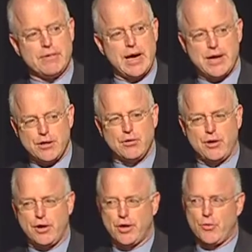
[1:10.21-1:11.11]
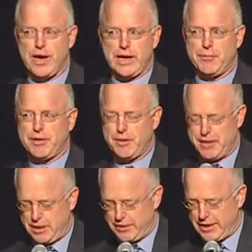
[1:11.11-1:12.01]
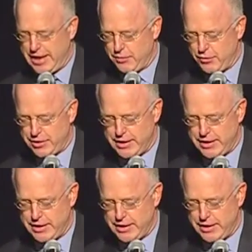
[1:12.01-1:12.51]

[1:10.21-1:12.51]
I no longer wake up in the middle of the night with